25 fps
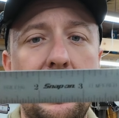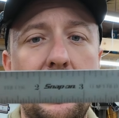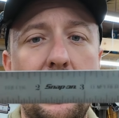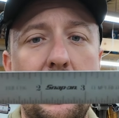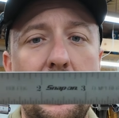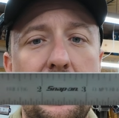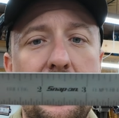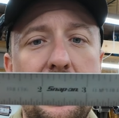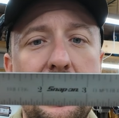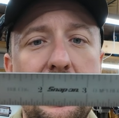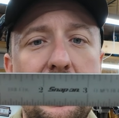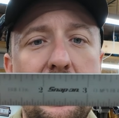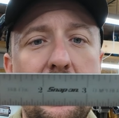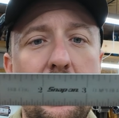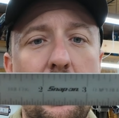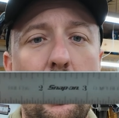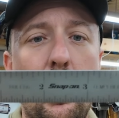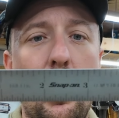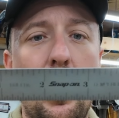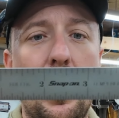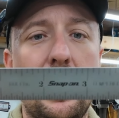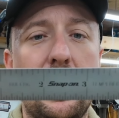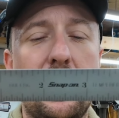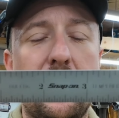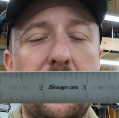which is
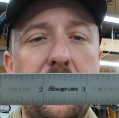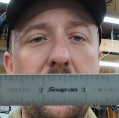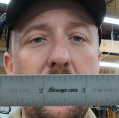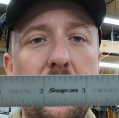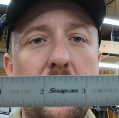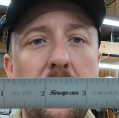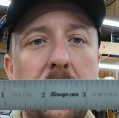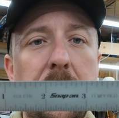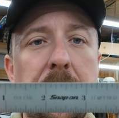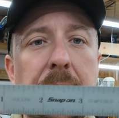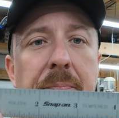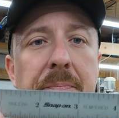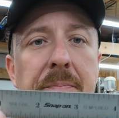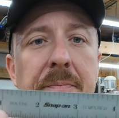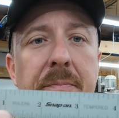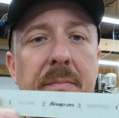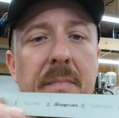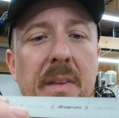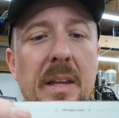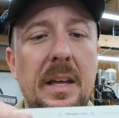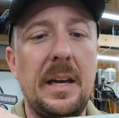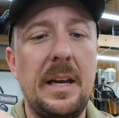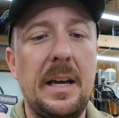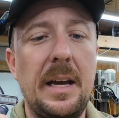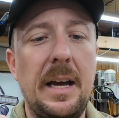wonderful.
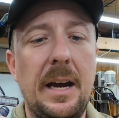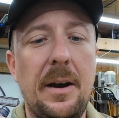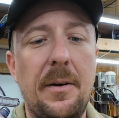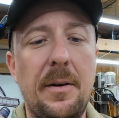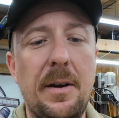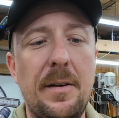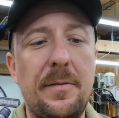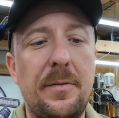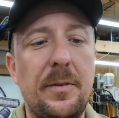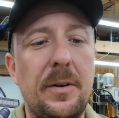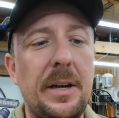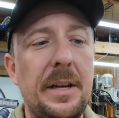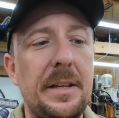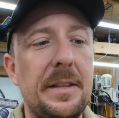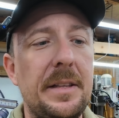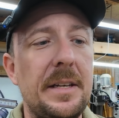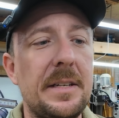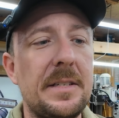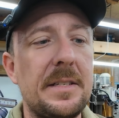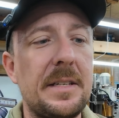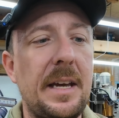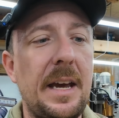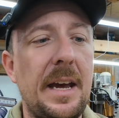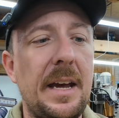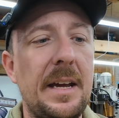However, in
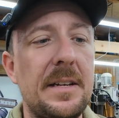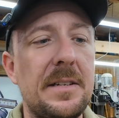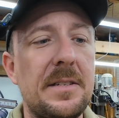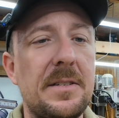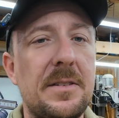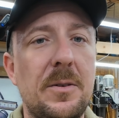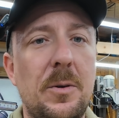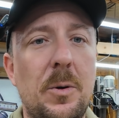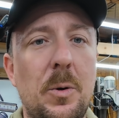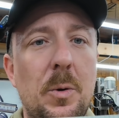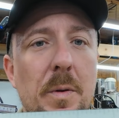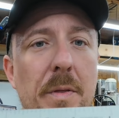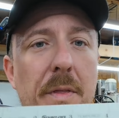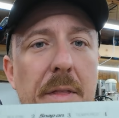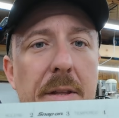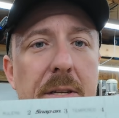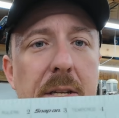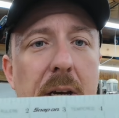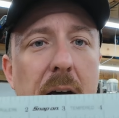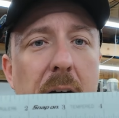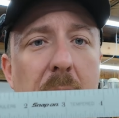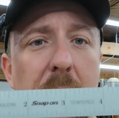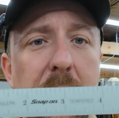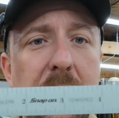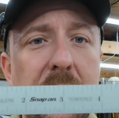this case, on the
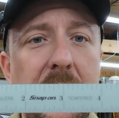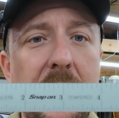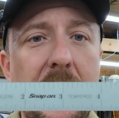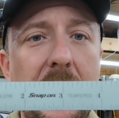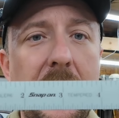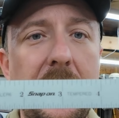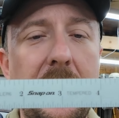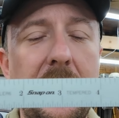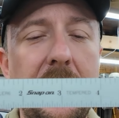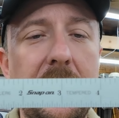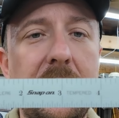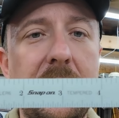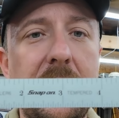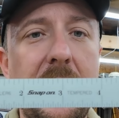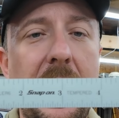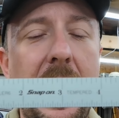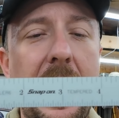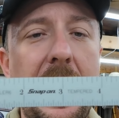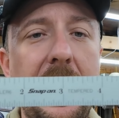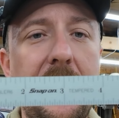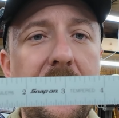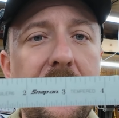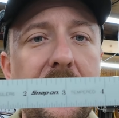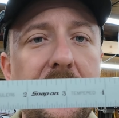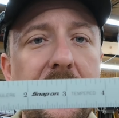top side, it's
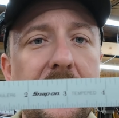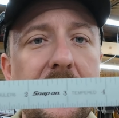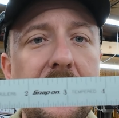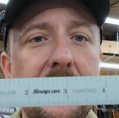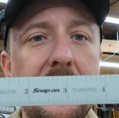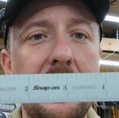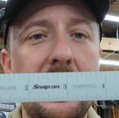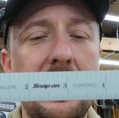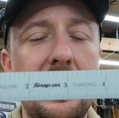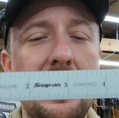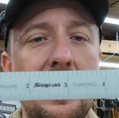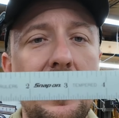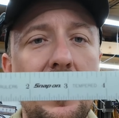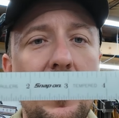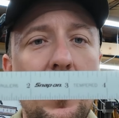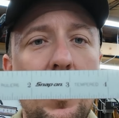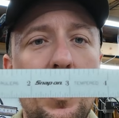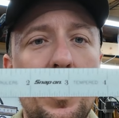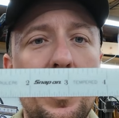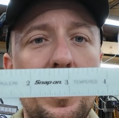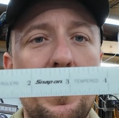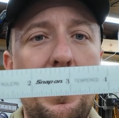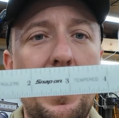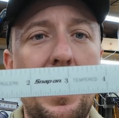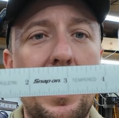1/8,
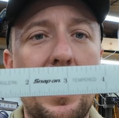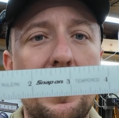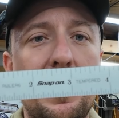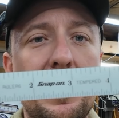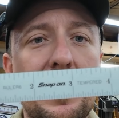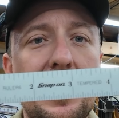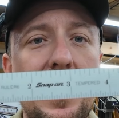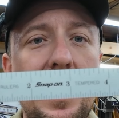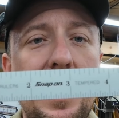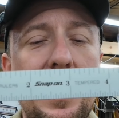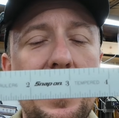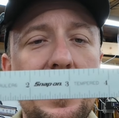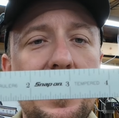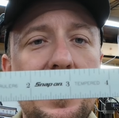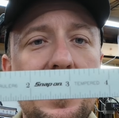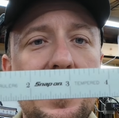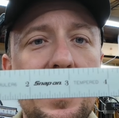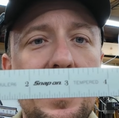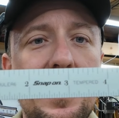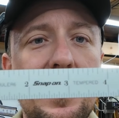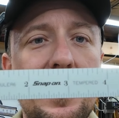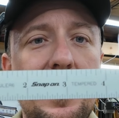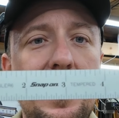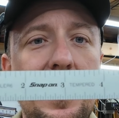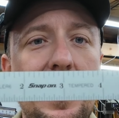on the bottom side, it's
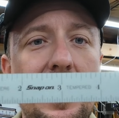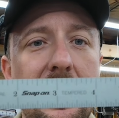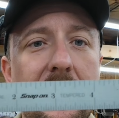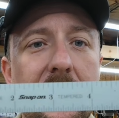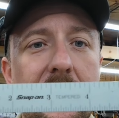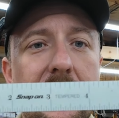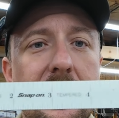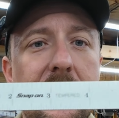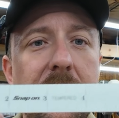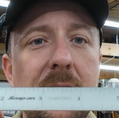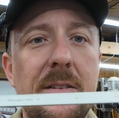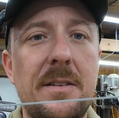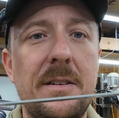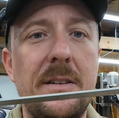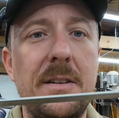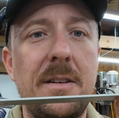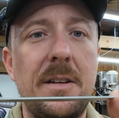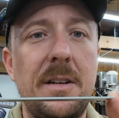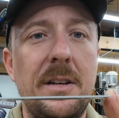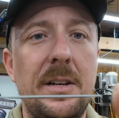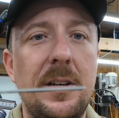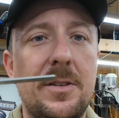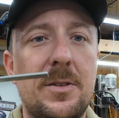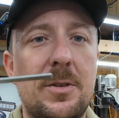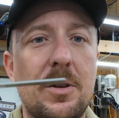1/16.
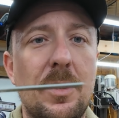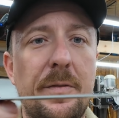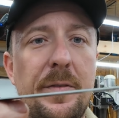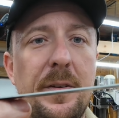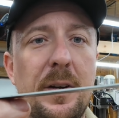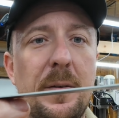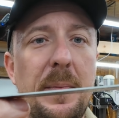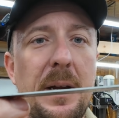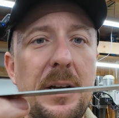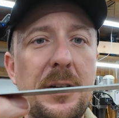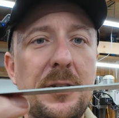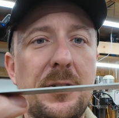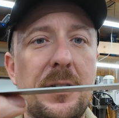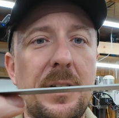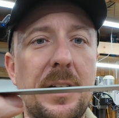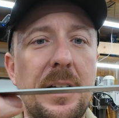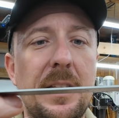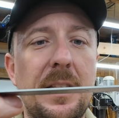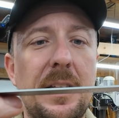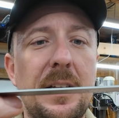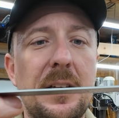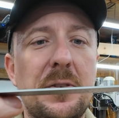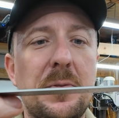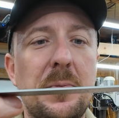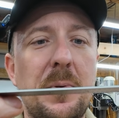So if you're
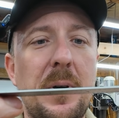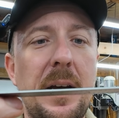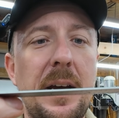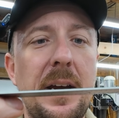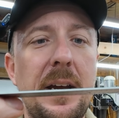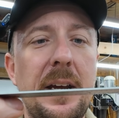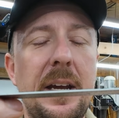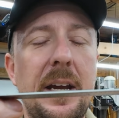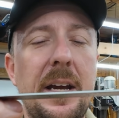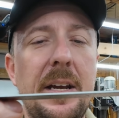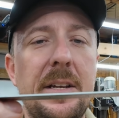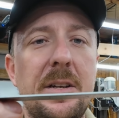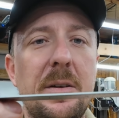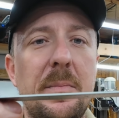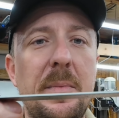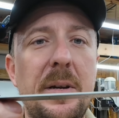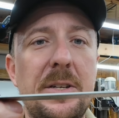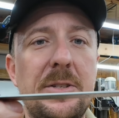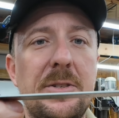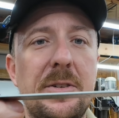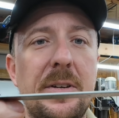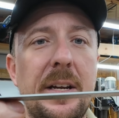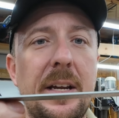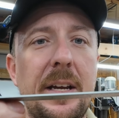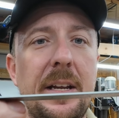measuring this way and you're
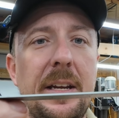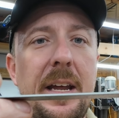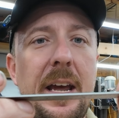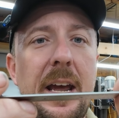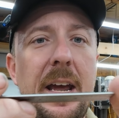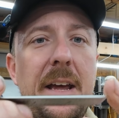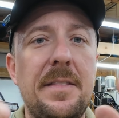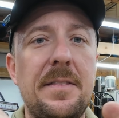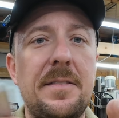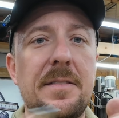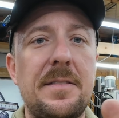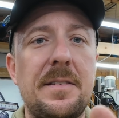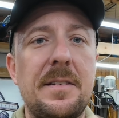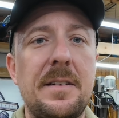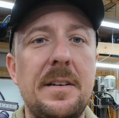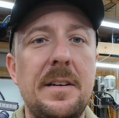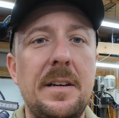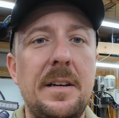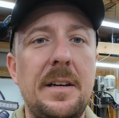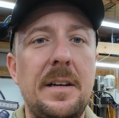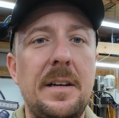measuring in 1/8,